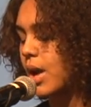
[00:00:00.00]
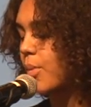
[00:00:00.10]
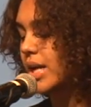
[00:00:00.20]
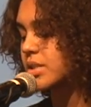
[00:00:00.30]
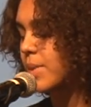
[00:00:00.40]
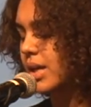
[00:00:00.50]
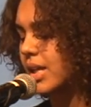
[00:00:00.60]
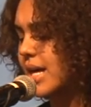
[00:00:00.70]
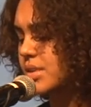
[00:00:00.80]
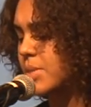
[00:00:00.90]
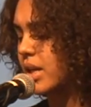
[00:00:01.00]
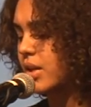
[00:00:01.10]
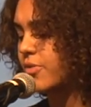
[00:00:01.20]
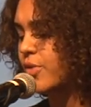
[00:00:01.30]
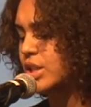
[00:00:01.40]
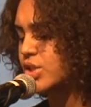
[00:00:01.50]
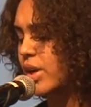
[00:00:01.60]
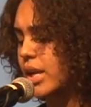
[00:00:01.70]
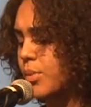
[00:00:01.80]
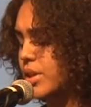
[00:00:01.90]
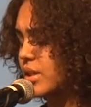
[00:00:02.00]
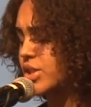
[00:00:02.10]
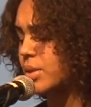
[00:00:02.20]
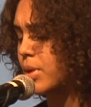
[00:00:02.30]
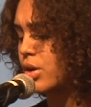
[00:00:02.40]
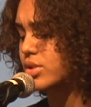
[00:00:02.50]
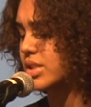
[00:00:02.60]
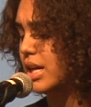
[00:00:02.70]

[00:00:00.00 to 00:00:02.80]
I watch my classmate get frustrated when the gym coach